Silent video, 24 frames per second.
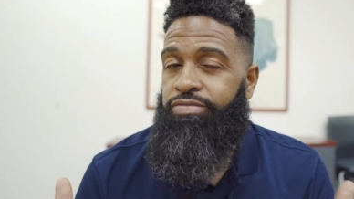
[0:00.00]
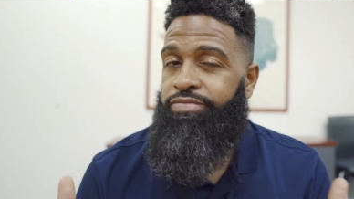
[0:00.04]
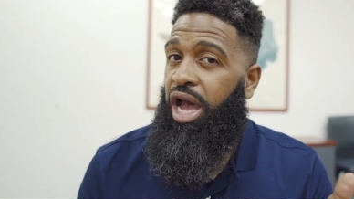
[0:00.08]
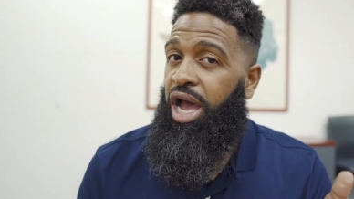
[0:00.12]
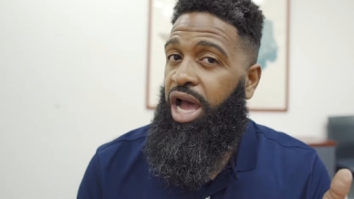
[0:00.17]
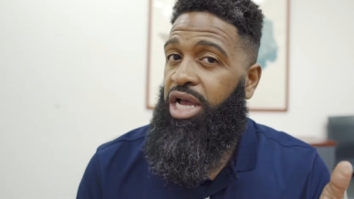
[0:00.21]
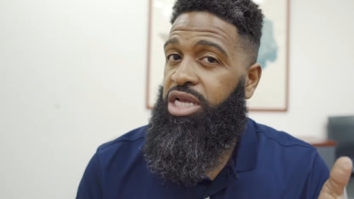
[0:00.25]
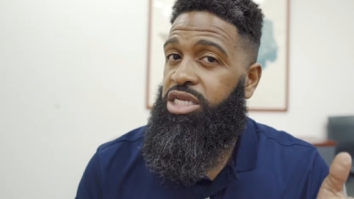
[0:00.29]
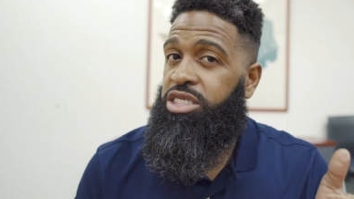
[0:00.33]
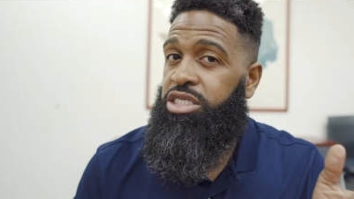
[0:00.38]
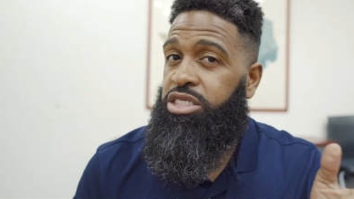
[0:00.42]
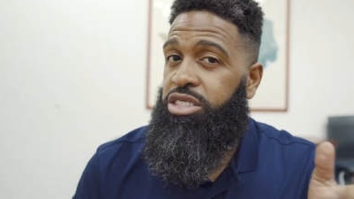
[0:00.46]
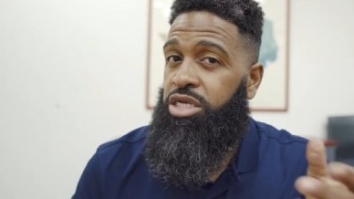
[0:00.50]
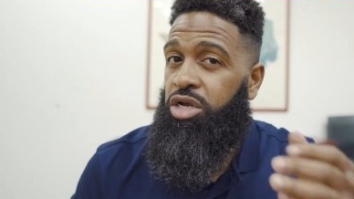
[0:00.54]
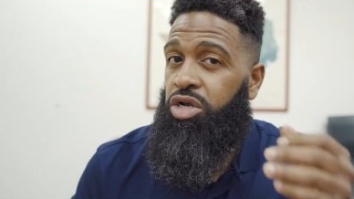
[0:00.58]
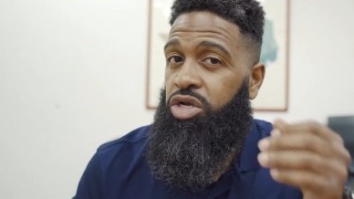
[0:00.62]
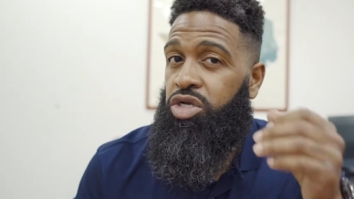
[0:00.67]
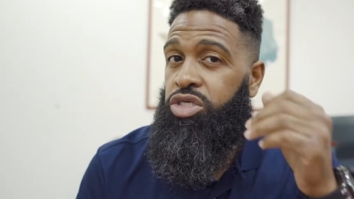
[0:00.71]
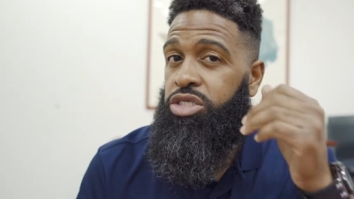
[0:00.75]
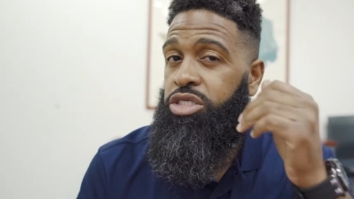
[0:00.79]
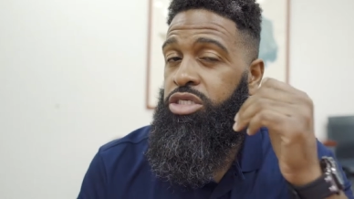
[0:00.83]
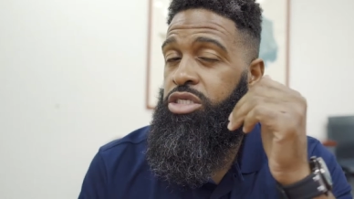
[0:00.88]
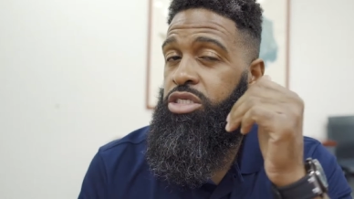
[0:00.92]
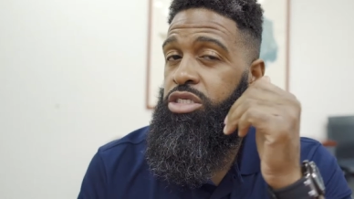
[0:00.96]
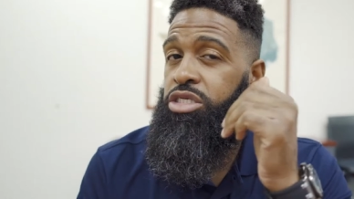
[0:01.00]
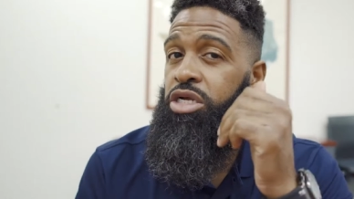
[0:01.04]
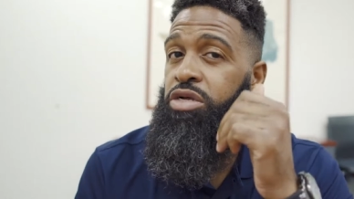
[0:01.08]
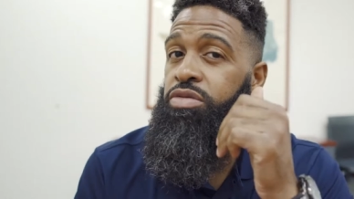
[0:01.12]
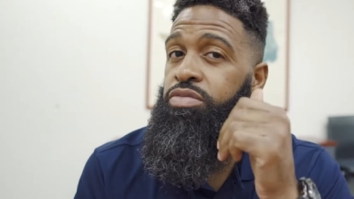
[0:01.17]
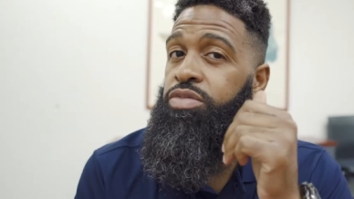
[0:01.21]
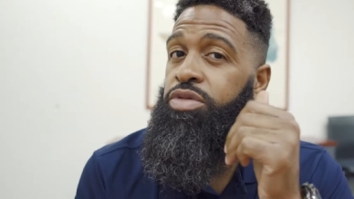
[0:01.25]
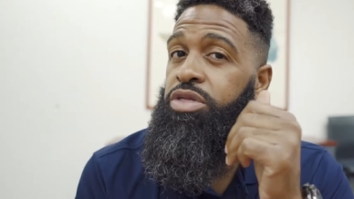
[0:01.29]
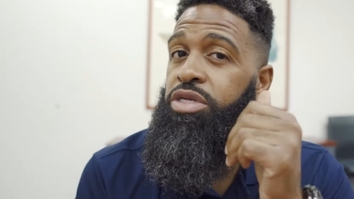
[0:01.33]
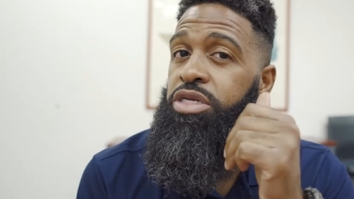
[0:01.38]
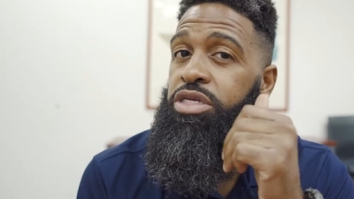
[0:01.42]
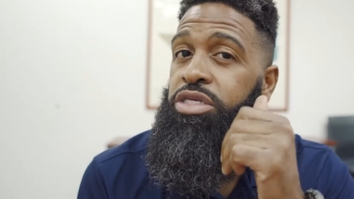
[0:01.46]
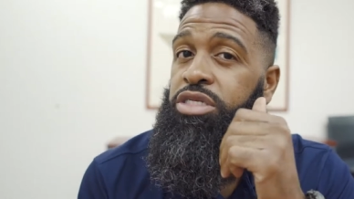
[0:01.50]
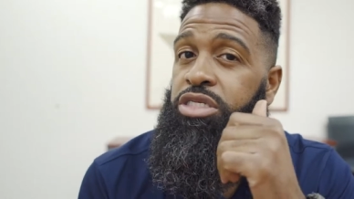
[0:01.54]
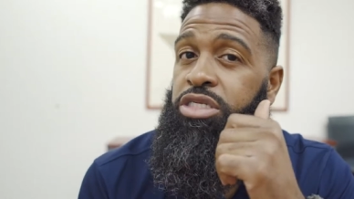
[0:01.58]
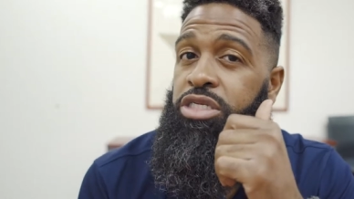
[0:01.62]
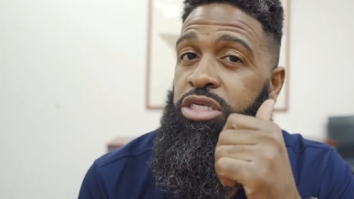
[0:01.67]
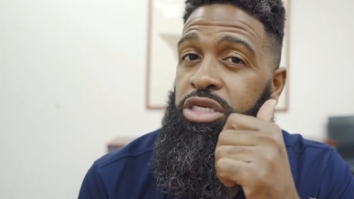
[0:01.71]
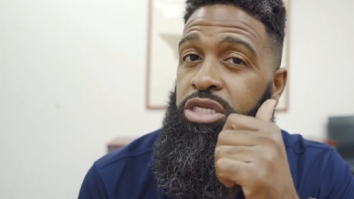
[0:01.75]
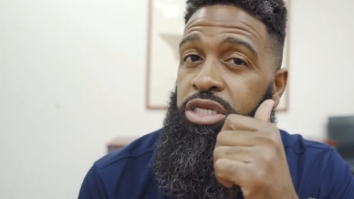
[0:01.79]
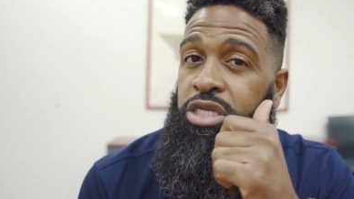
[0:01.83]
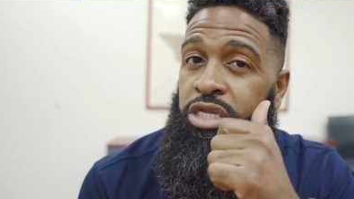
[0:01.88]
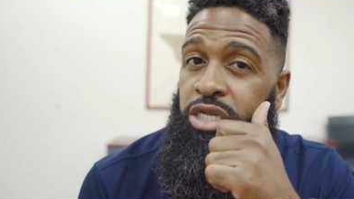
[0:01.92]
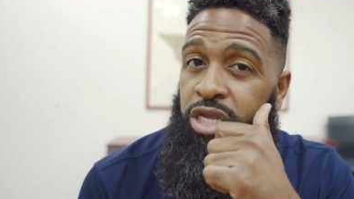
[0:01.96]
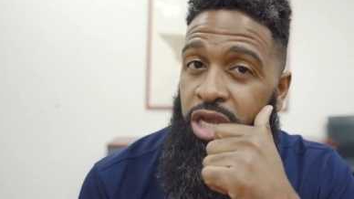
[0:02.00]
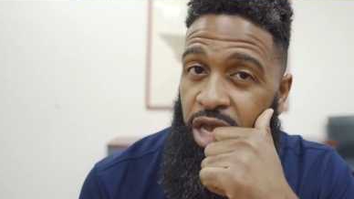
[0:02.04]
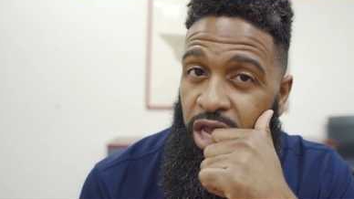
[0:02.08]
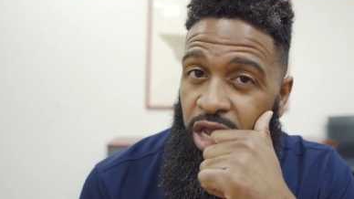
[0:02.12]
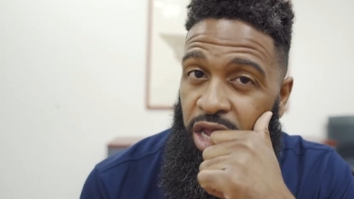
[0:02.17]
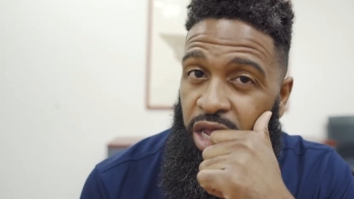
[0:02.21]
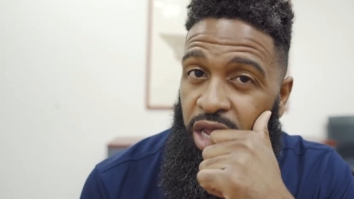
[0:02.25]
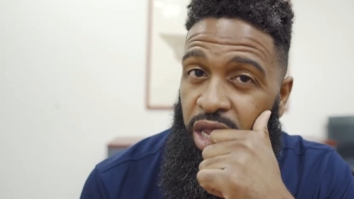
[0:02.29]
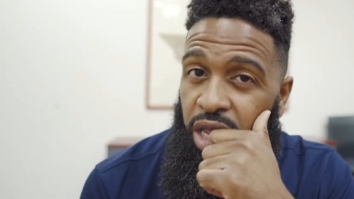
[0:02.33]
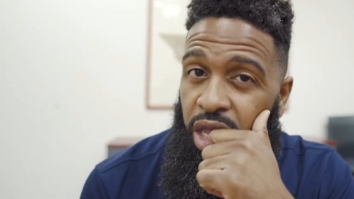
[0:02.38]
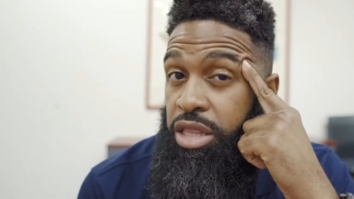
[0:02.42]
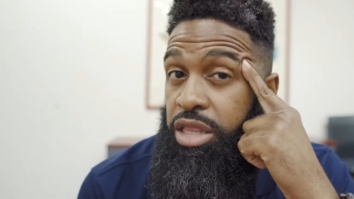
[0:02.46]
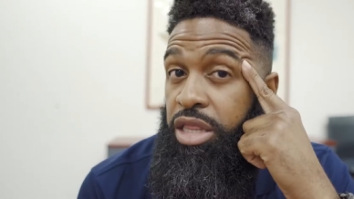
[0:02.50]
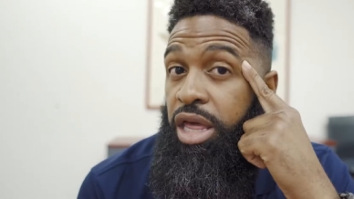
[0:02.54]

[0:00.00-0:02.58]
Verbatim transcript: I saw something today